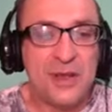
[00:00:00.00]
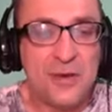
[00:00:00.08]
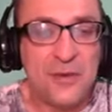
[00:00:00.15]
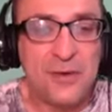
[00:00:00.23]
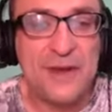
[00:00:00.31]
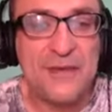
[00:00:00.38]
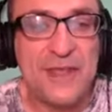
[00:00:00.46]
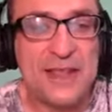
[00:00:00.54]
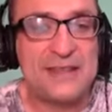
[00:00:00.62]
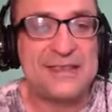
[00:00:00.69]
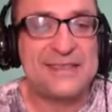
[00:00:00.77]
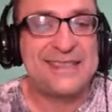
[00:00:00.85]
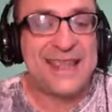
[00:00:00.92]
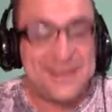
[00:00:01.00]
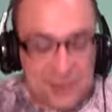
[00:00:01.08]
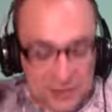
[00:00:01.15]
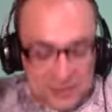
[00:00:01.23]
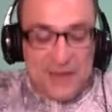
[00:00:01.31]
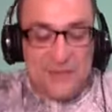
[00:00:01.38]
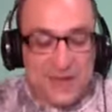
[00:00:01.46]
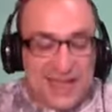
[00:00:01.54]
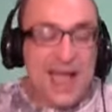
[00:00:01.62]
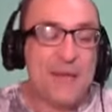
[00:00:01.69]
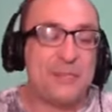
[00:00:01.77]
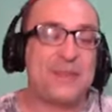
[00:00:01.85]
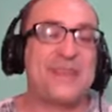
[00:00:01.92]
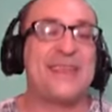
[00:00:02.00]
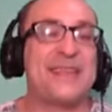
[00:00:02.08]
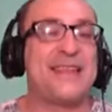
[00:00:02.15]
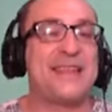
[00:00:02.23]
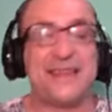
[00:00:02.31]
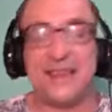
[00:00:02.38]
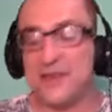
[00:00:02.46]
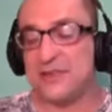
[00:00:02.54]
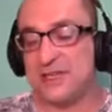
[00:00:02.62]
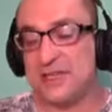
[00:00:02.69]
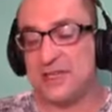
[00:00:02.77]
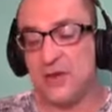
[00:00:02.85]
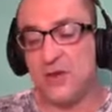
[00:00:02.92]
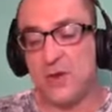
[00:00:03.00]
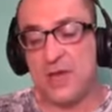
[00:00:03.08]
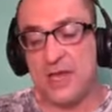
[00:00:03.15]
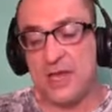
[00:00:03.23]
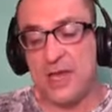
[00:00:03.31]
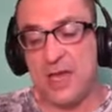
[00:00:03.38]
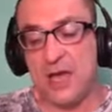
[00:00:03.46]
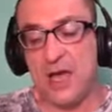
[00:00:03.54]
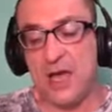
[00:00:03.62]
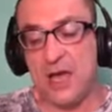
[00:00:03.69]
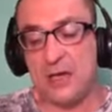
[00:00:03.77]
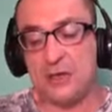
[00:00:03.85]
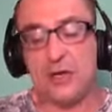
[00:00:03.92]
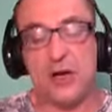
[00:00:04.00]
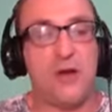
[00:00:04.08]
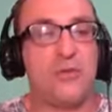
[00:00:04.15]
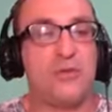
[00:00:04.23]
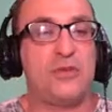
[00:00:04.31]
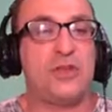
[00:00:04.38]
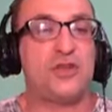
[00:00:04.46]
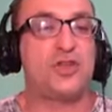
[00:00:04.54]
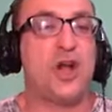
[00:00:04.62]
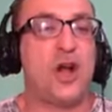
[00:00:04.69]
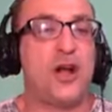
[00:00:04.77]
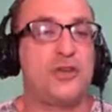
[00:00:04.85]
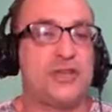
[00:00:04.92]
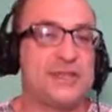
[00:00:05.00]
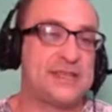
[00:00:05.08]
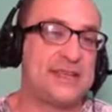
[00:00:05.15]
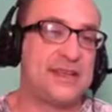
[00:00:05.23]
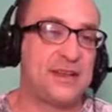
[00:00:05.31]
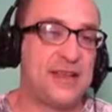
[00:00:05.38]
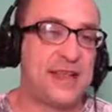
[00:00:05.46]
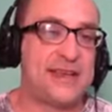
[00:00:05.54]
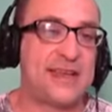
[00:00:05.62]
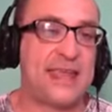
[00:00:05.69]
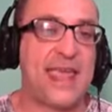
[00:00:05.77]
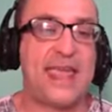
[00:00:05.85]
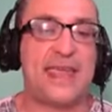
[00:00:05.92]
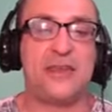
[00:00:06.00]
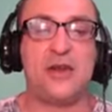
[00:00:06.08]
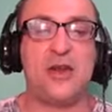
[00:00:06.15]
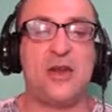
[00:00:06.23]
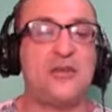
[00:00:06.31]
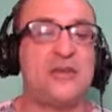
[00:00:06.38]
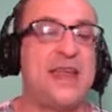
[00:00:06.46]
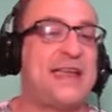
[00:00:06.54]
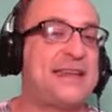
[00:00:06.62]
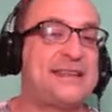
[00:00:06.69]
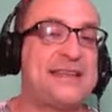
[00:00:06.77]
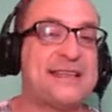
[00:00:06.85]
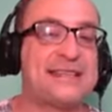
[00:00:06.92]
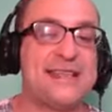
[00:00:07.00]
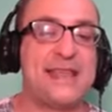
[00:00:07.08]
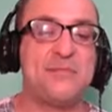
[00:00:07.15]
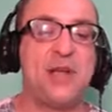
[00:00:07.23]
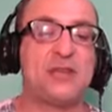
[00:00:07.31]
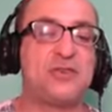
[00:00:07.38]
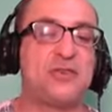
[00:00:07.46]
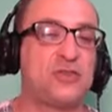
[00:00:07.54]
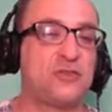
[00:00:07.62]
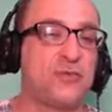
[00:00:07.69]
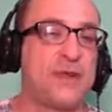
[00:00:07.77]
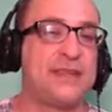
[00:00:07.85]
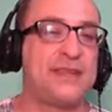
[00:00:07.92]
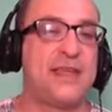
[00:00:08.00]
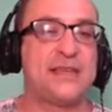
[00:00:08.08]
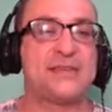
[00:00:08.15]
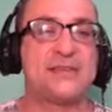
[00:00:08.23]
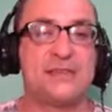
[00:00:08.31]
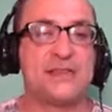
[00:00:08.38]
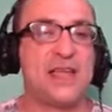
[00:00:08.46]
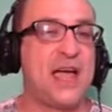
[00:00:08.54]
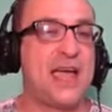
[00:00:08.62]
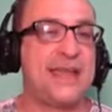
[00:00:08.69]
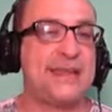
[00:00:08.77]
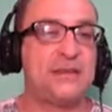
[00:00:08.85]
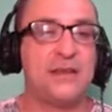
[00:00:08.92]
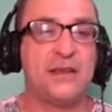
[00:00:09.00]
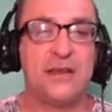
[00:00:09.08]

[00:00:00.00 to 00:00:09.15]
whatever that stencil type of copy thing that they used to do, the charges and the gate, not saying much, just read this, sign,